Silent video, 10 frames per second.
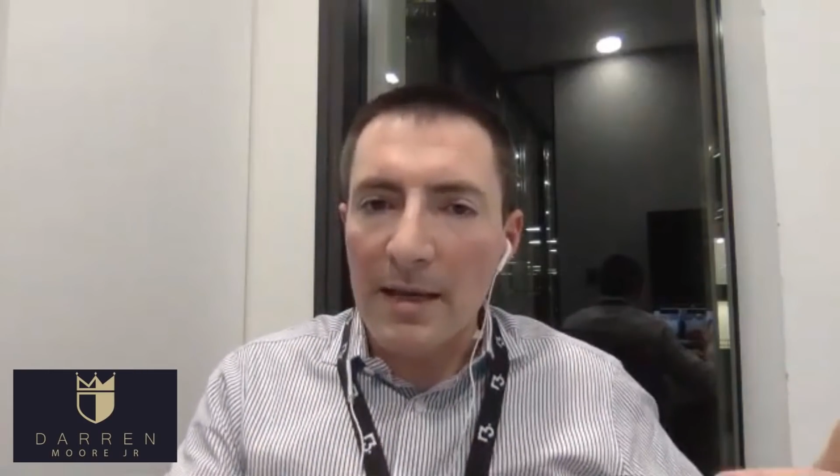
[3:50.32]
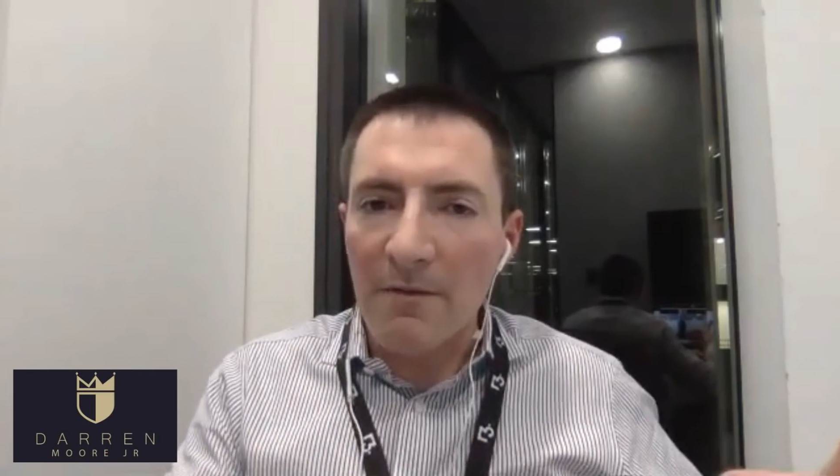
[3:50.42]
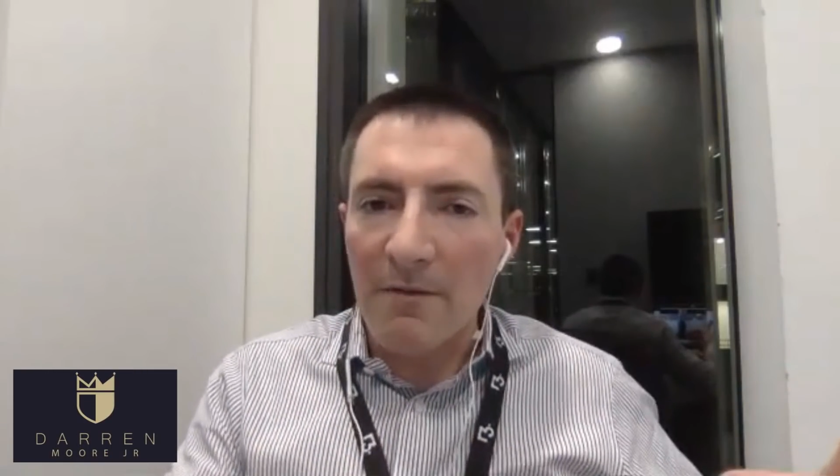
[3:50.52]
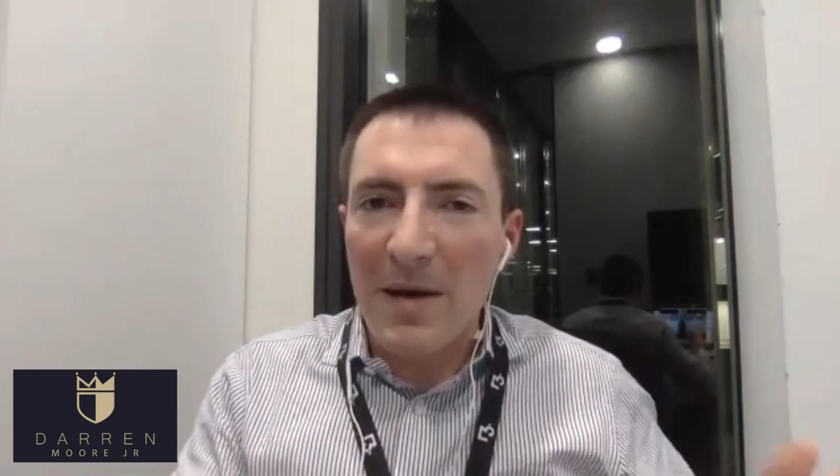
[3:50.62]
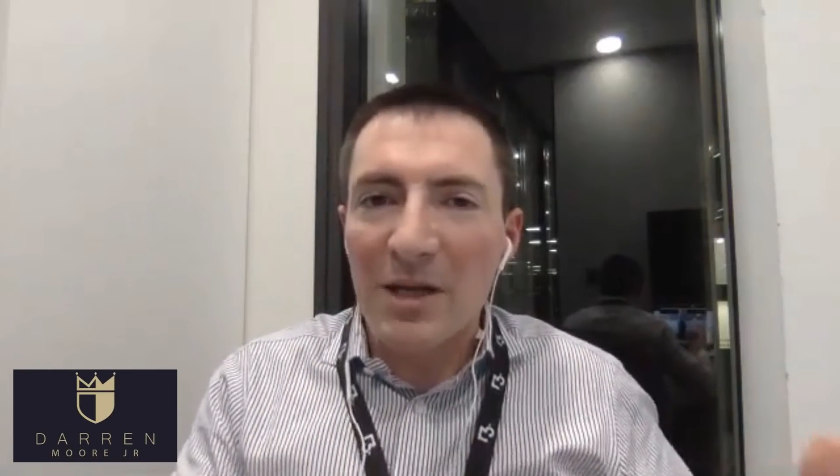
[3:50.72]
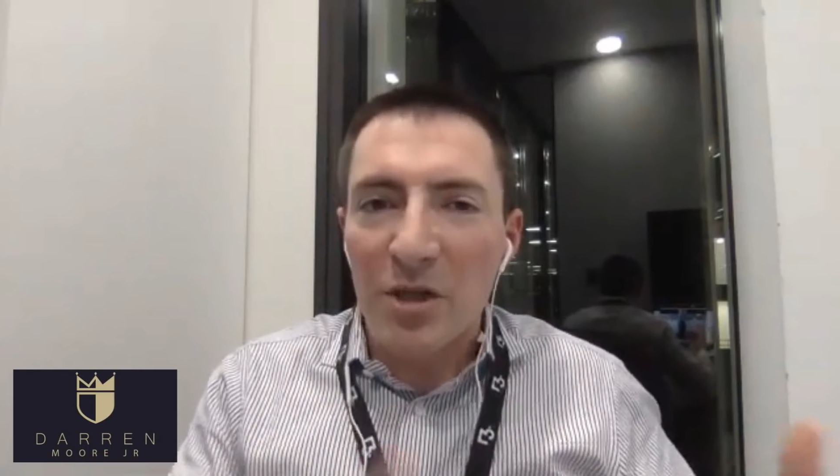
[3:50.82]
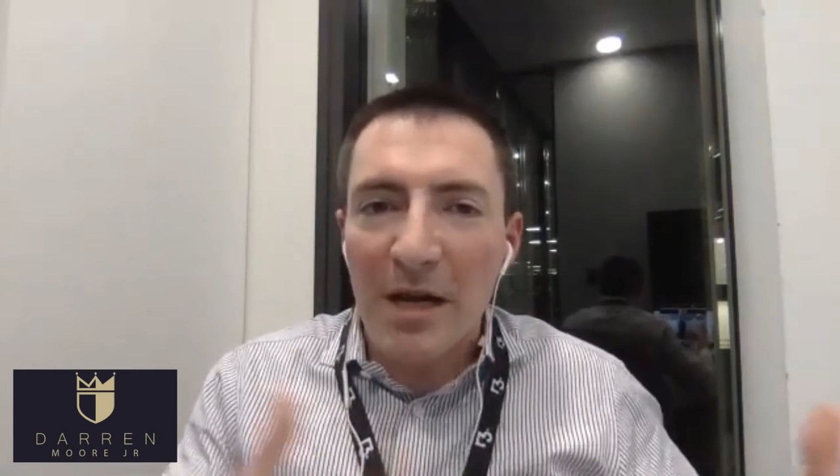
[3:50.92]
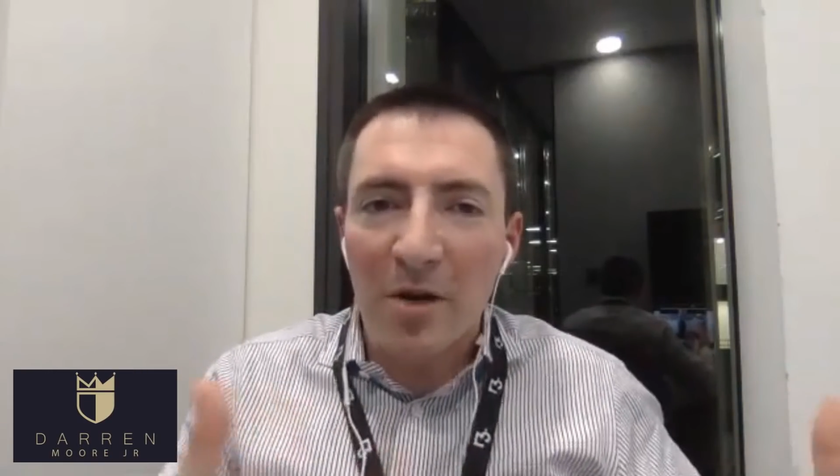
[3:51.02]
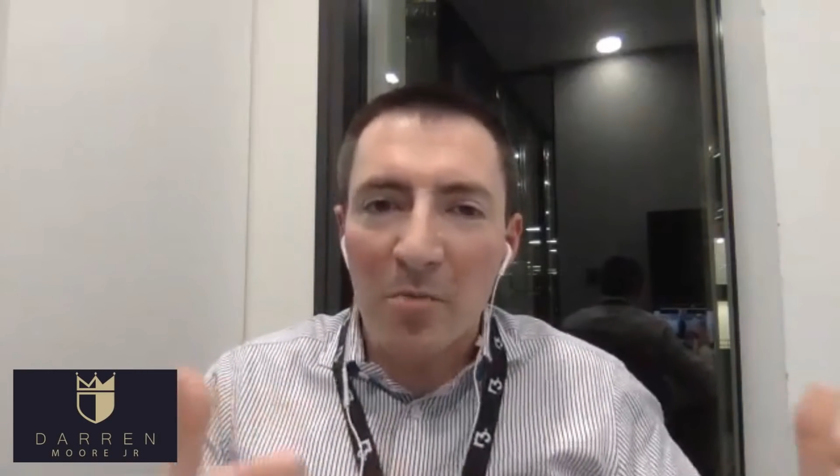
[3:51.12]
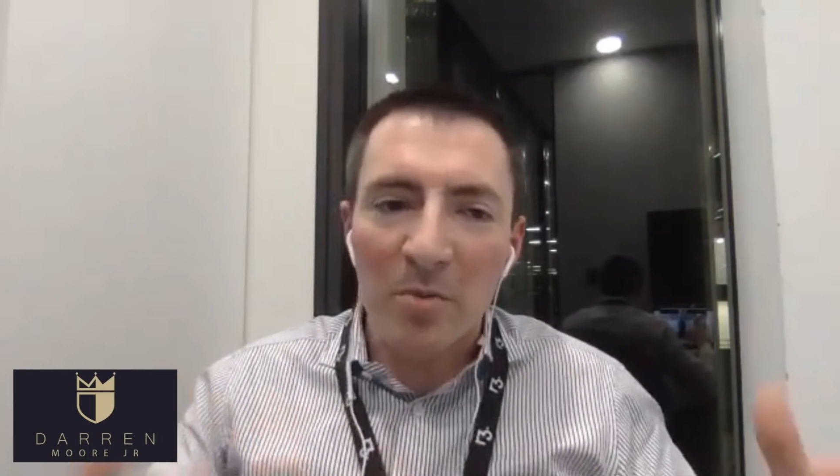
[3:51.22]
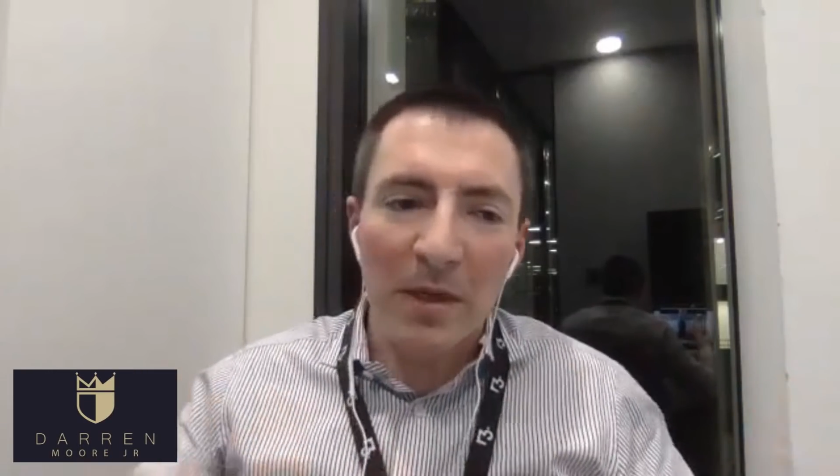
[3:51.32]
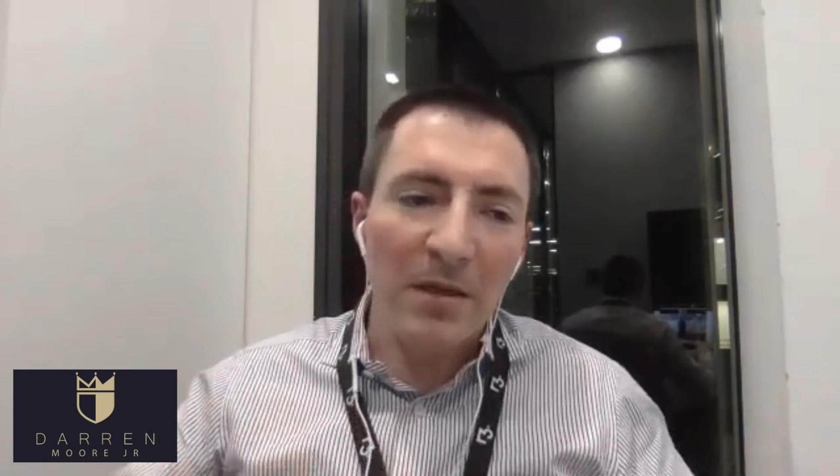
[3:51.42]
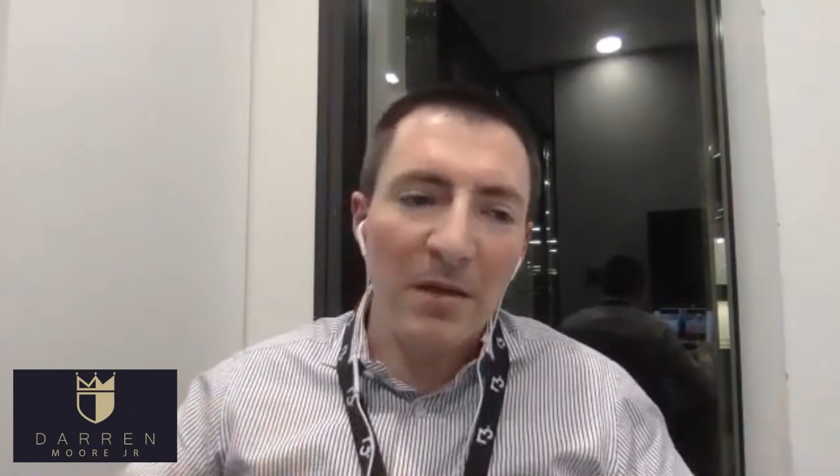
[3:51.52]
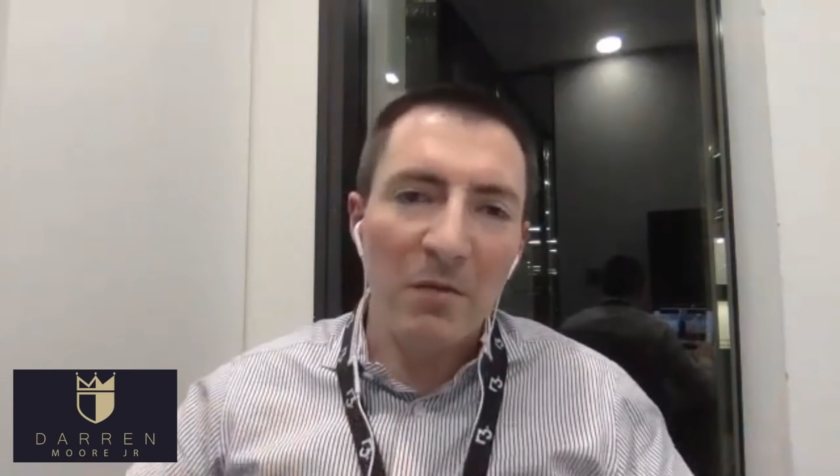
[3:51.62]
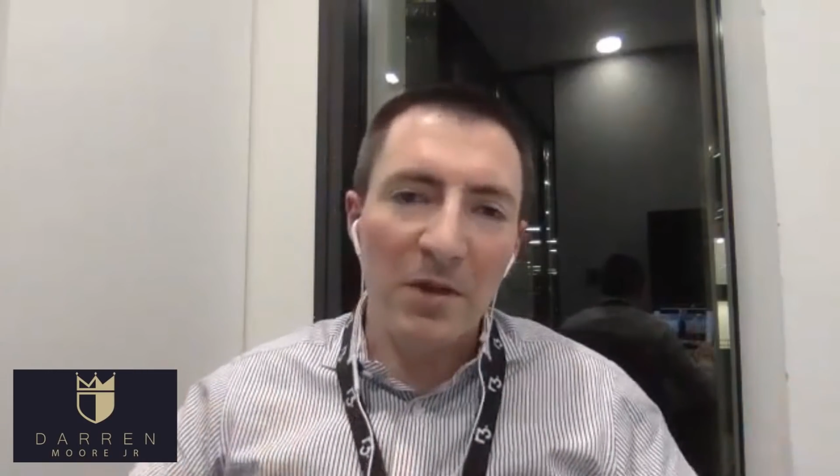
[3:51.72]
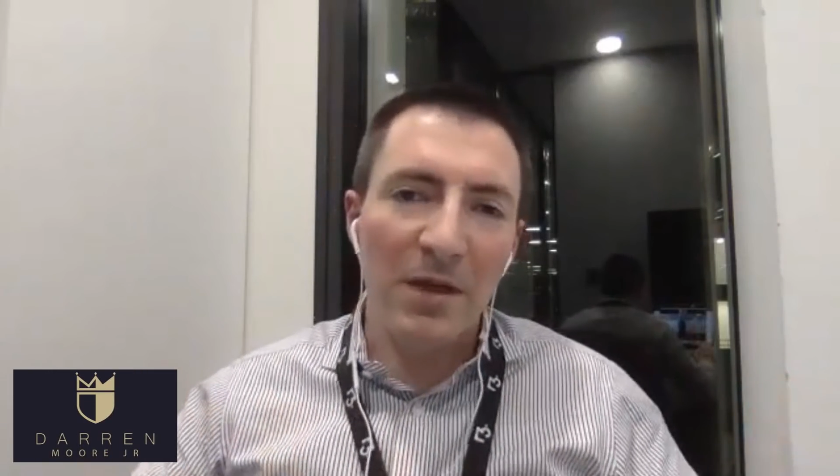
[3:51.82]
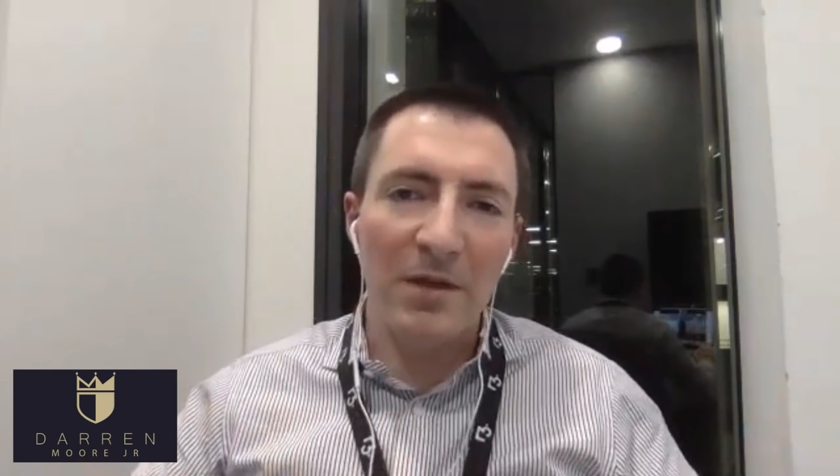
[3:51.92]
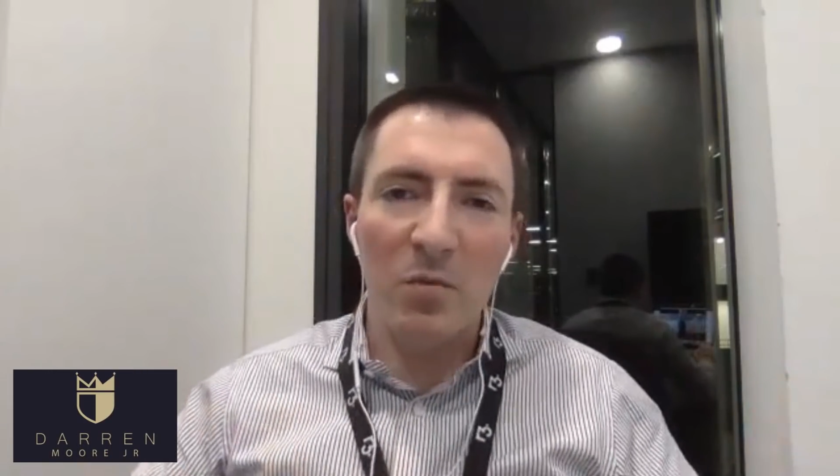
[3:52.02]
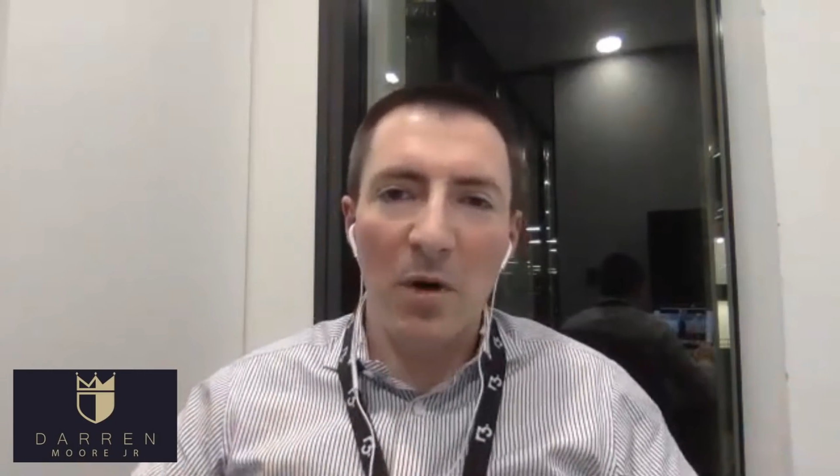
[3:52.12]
from an engineering perspective, which I guess is